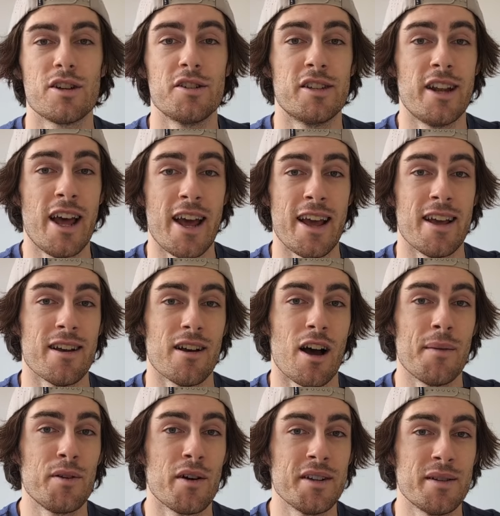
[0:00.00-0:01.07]
So today,
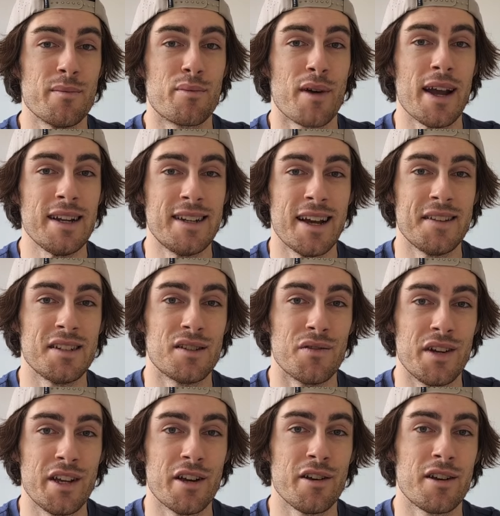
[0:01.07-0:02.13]
I'm going to break down this video